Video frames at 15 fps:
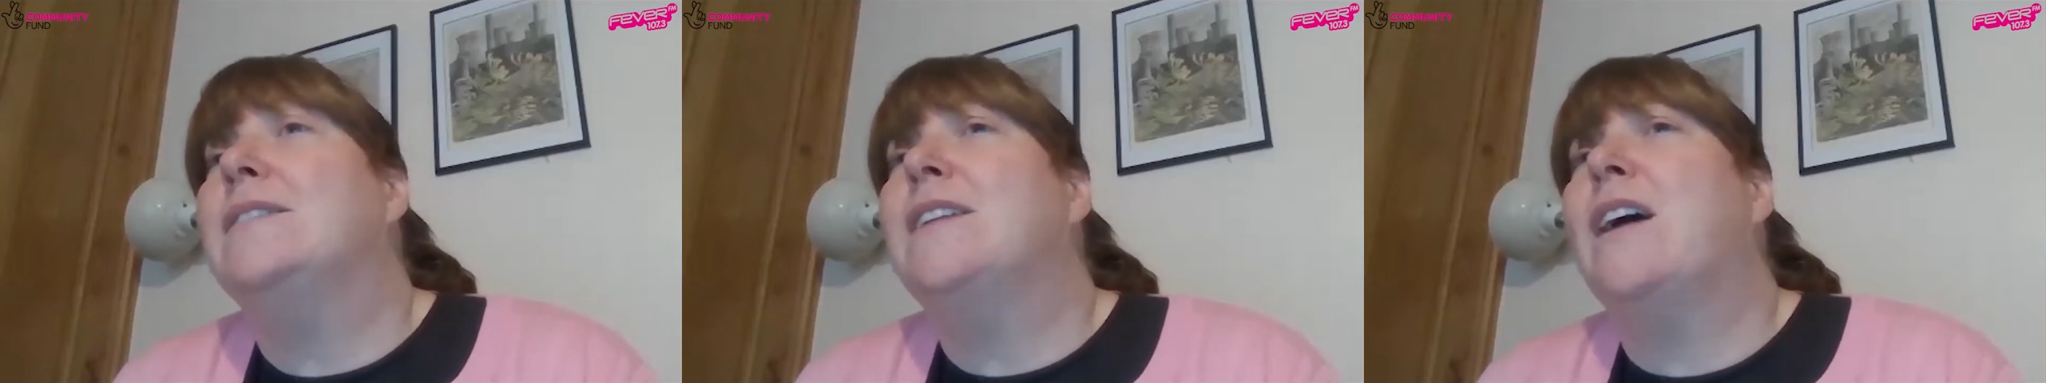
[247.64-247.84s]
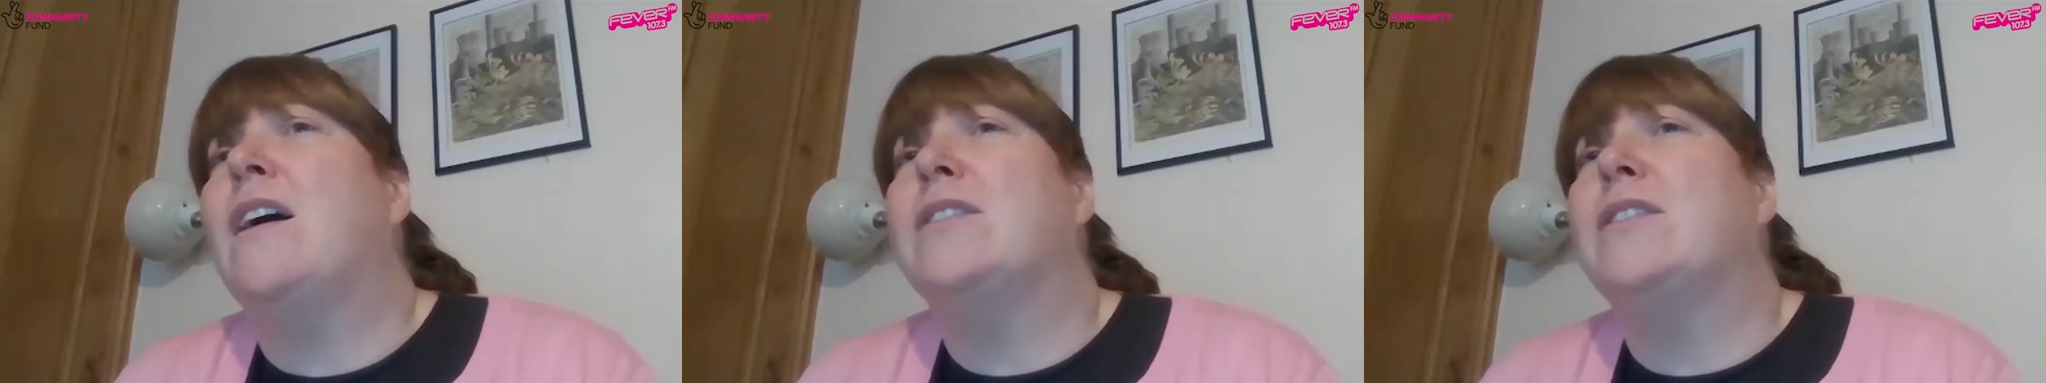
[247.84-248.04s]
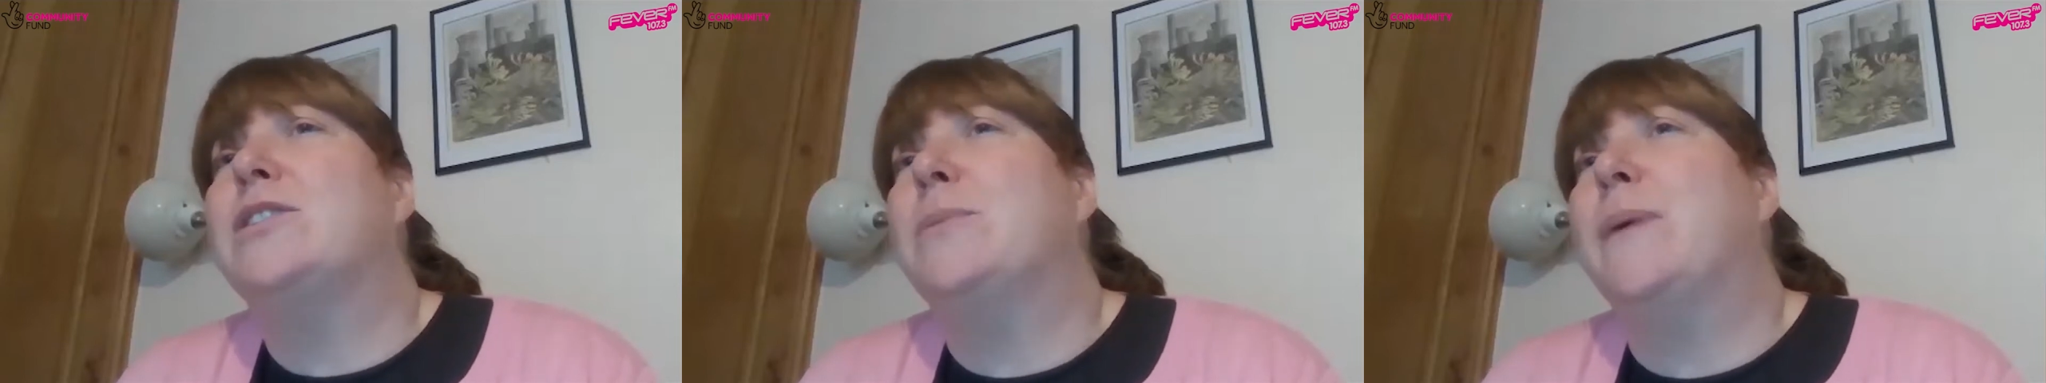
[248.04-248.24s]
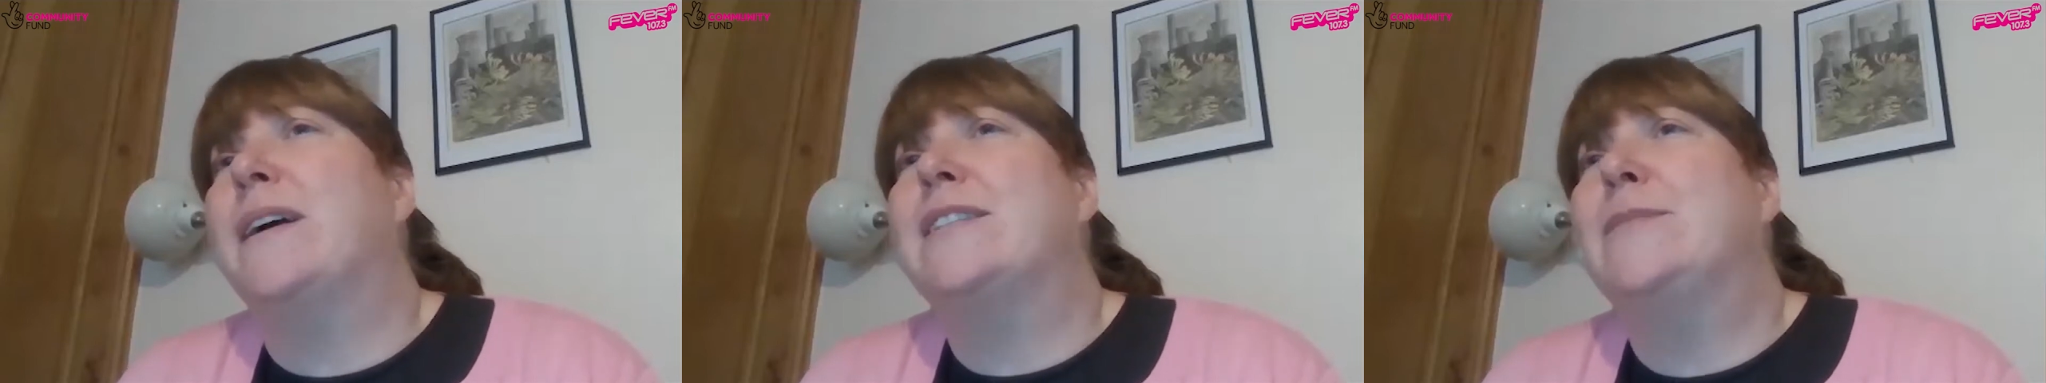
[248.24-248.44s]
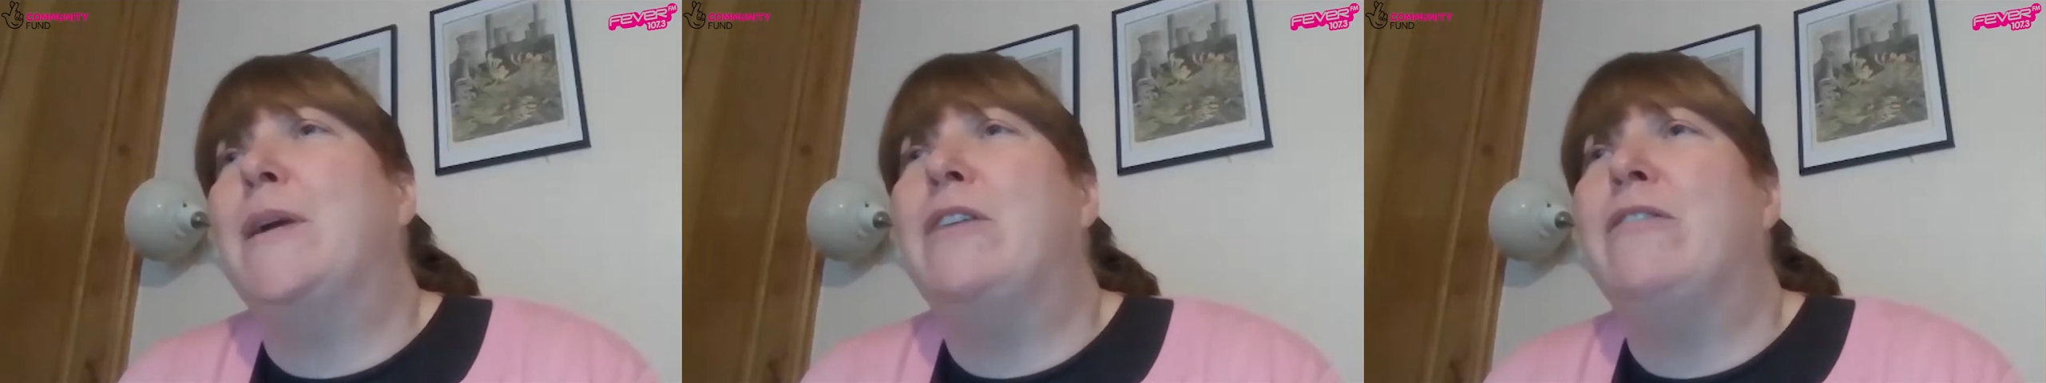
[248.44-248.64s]
Start to
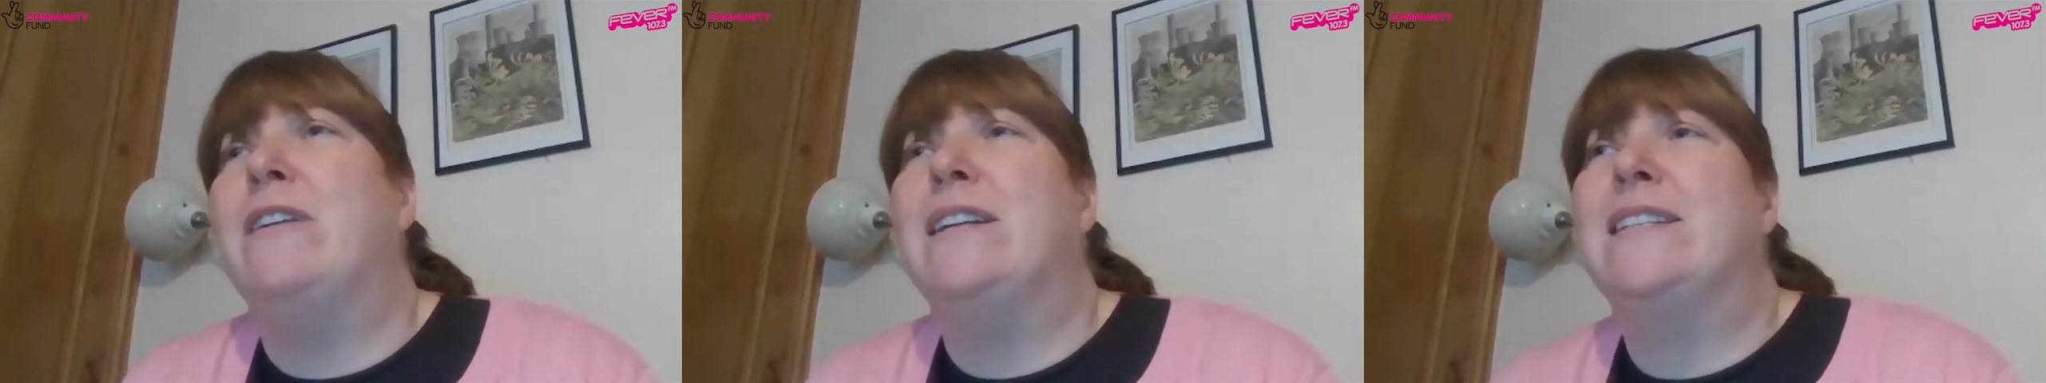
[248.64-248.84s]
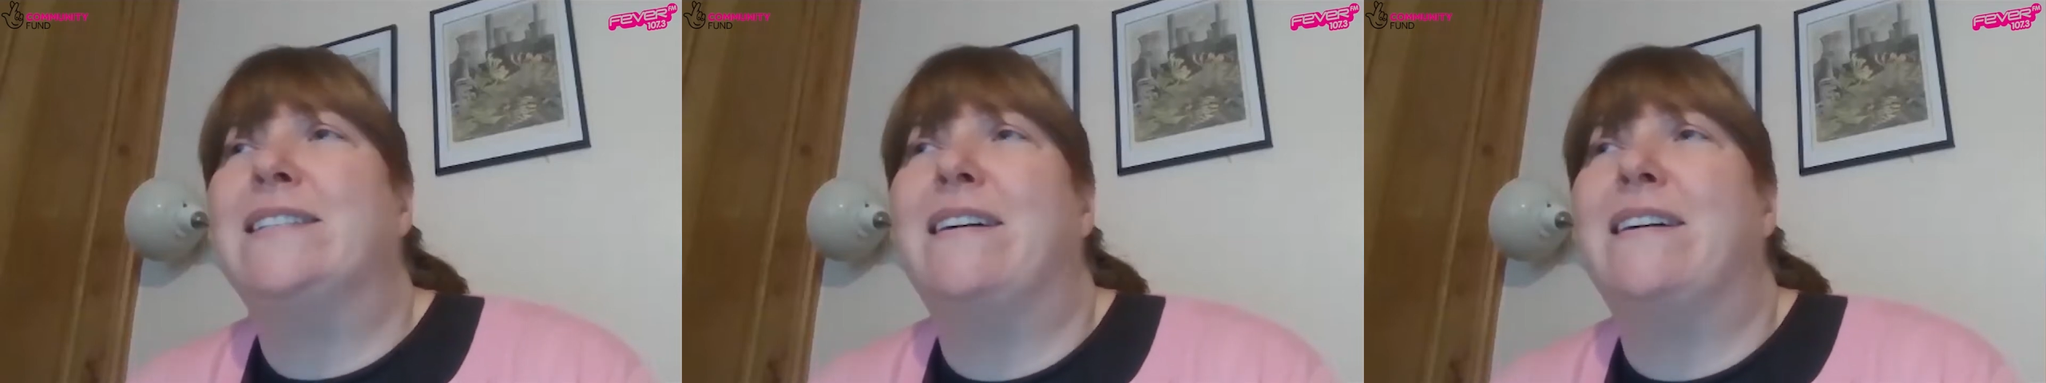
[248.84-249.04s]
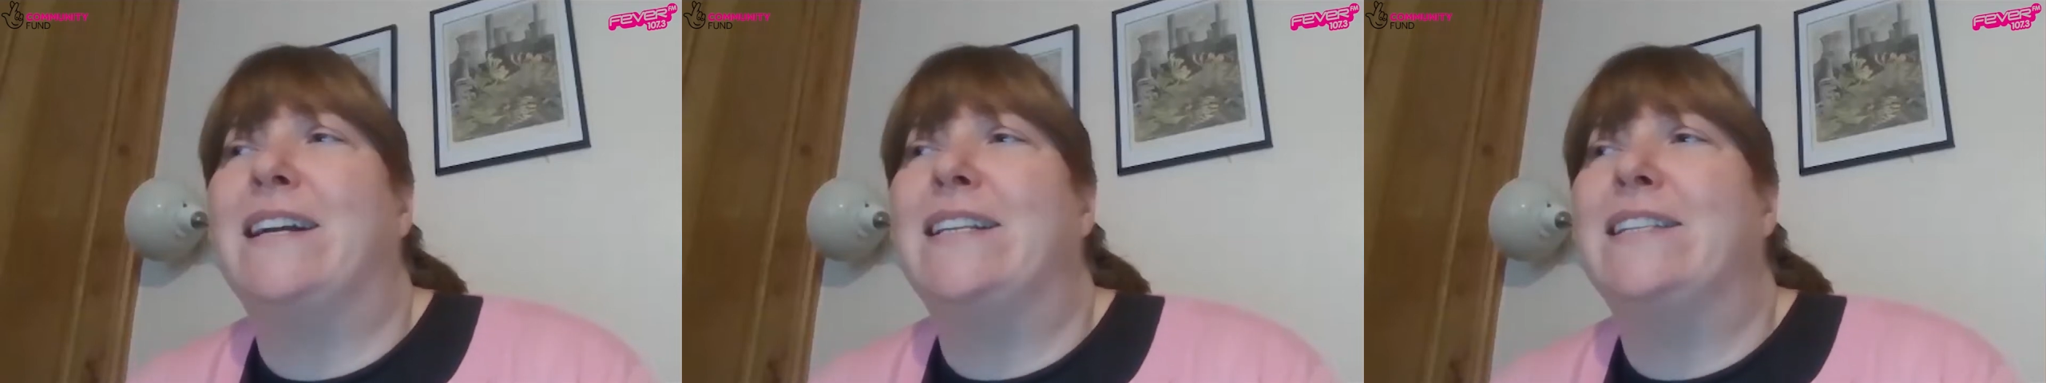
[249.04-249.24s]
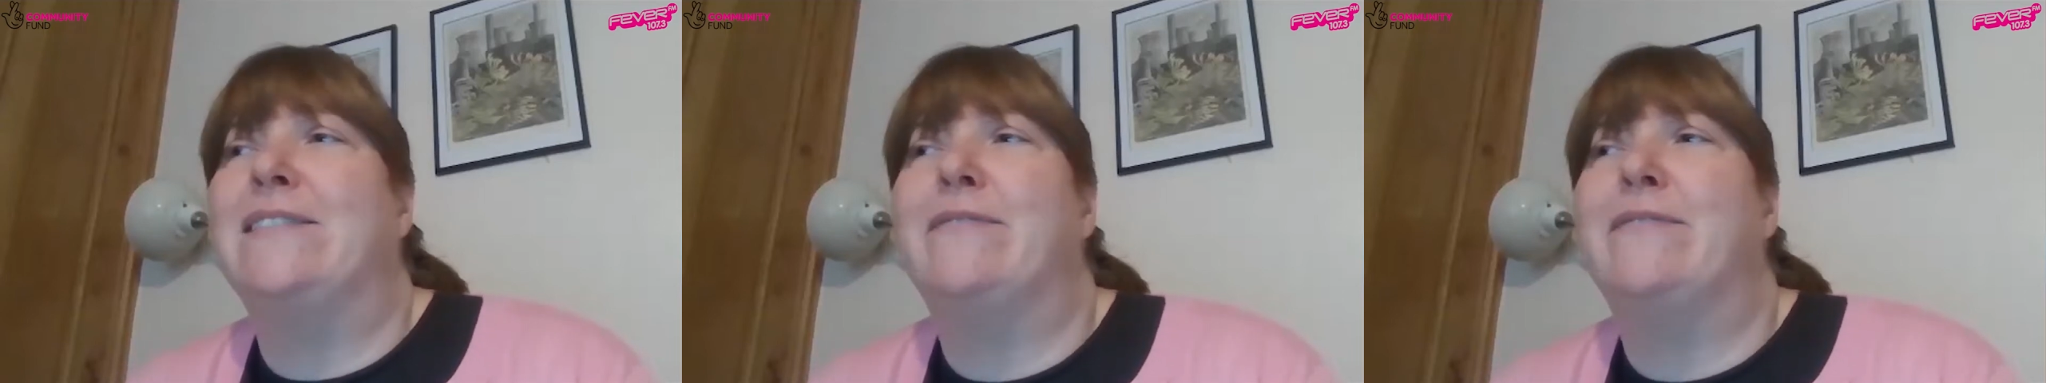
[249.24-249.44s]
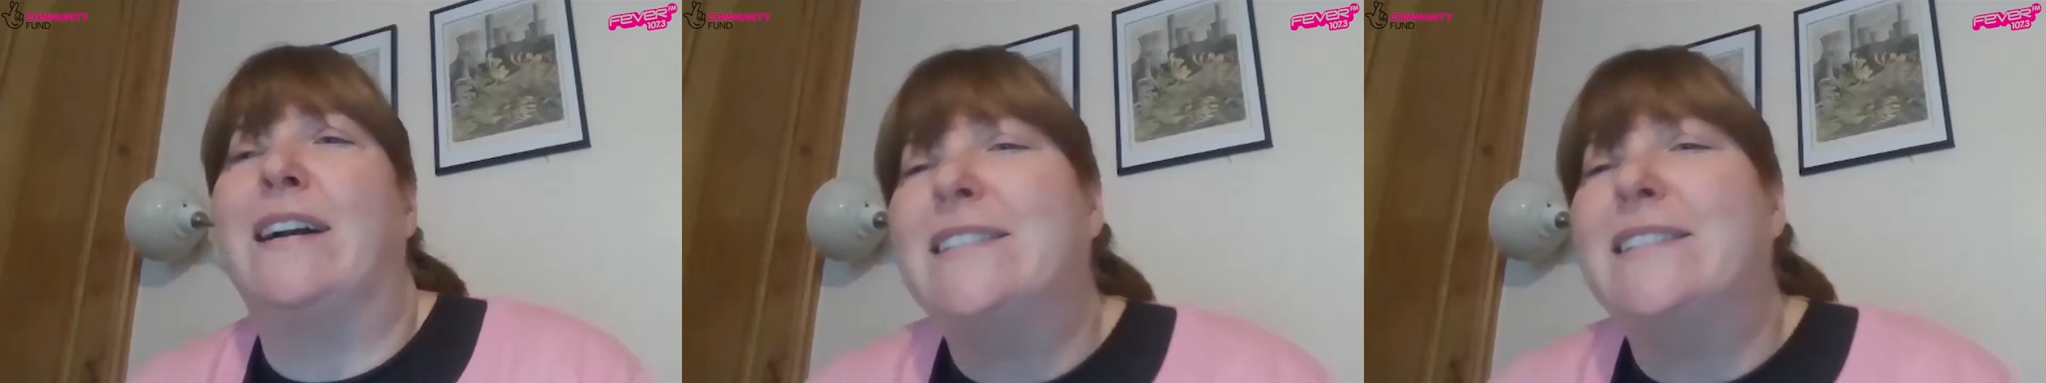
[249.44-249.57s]
experience signs of